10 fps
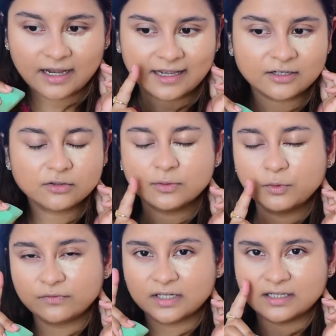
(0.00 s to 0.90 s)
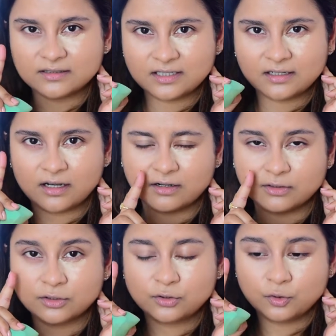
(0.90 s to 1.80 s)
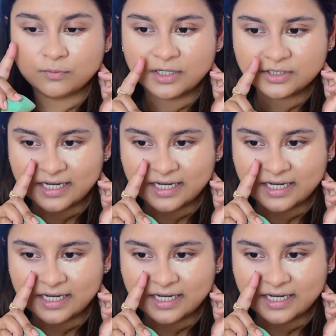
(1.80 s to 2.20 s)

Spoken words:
I did not move the concealer around too much.